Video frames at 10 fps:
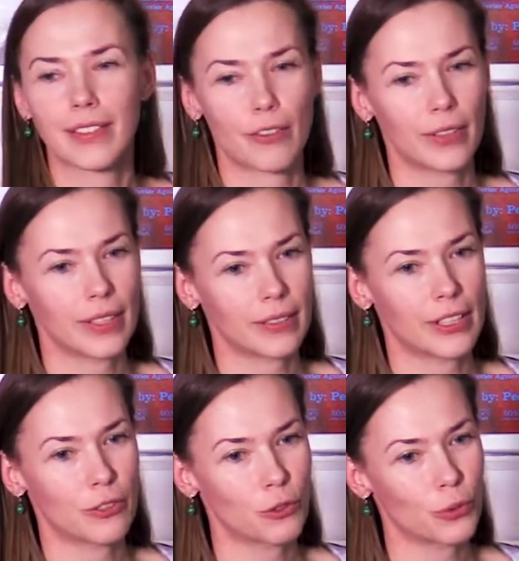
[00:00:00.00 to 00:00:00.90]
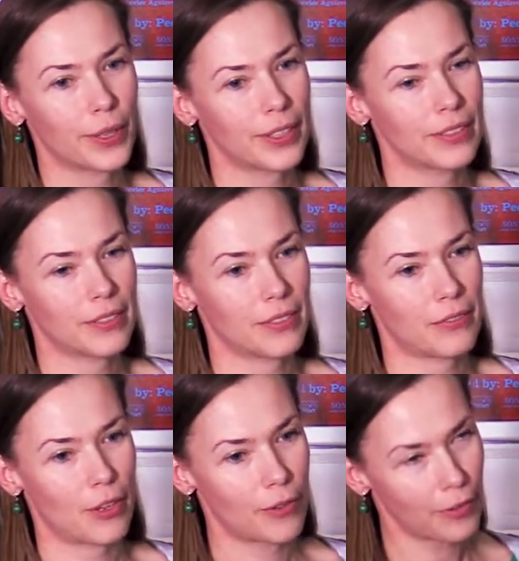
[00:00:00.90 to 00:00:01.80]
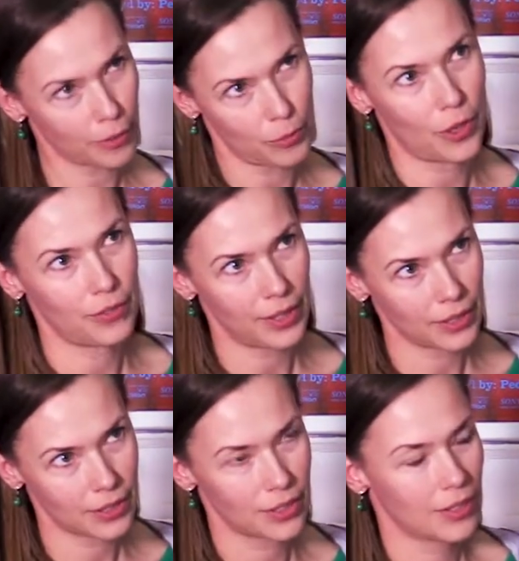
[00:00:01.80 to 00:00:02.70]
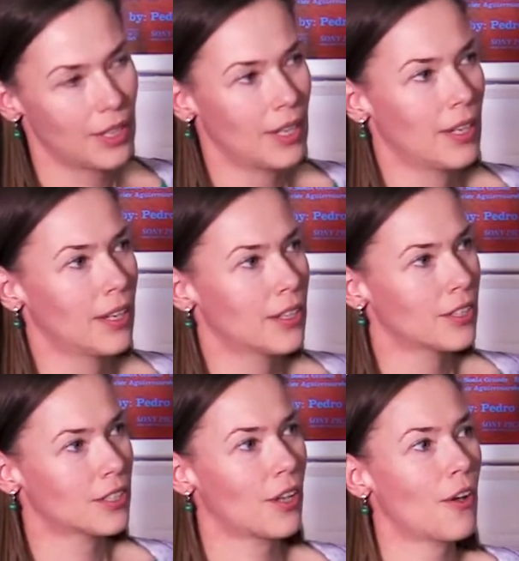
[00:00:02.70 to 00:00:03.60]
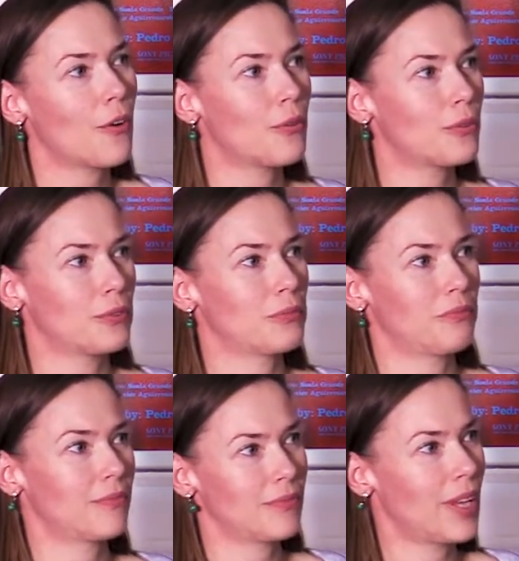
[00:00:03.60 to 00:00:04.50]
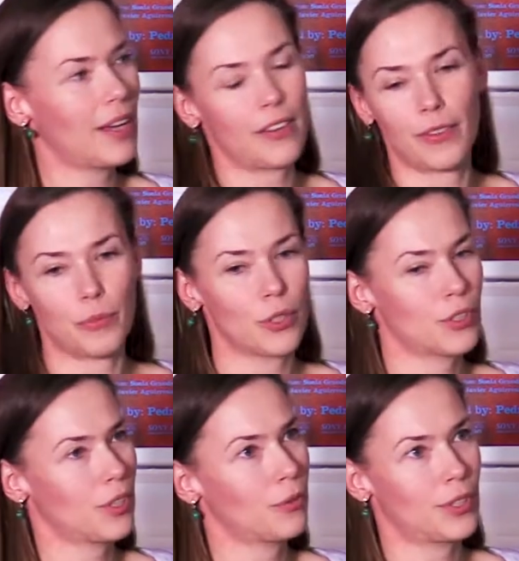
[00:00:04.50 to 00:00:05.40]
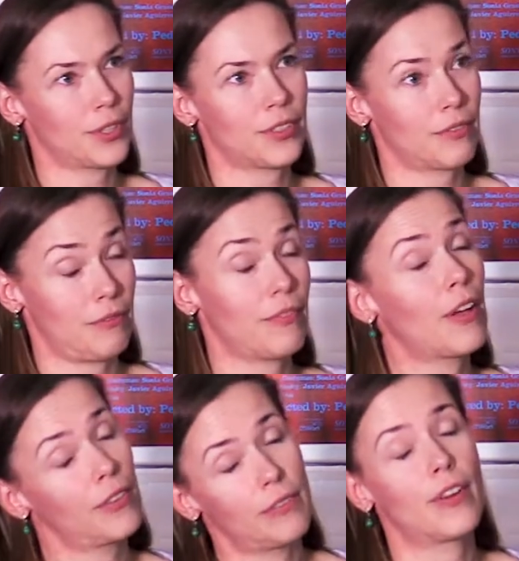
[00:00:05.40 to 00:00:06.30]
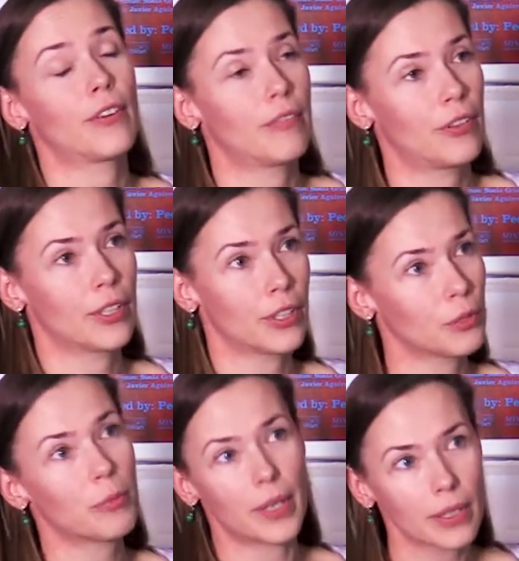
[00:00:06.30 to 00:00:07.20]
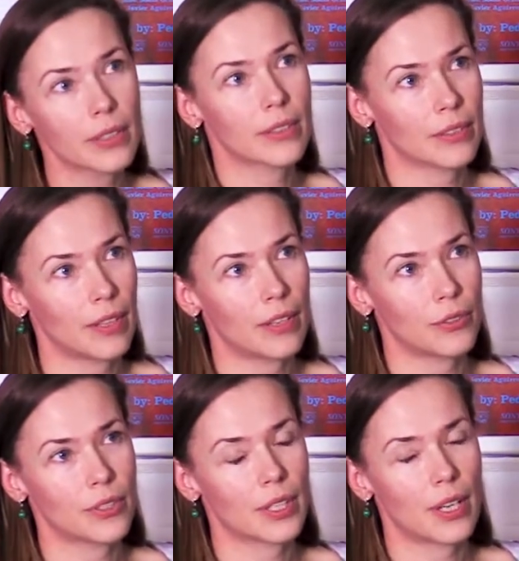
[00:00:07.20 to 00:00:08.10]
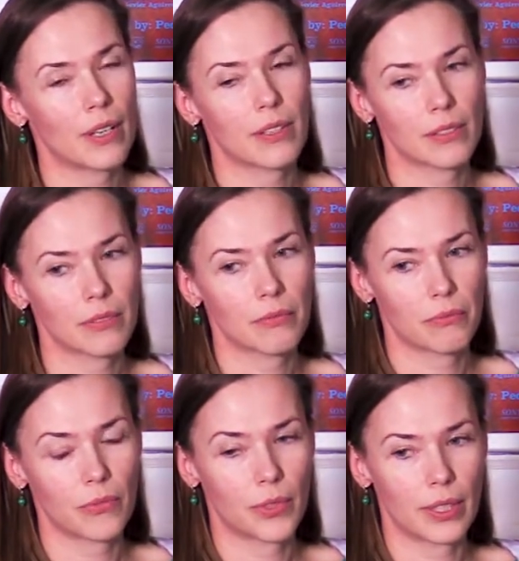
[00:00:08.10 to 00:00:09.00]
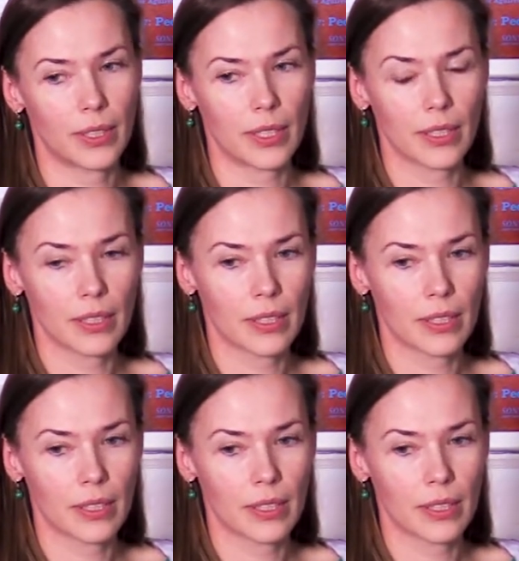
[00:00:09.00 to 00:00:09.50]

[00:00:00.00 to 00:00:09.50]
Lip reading: I really enjoyed the rhythm of it. So, yeah, the music was very, very, very good pick, I would say, really.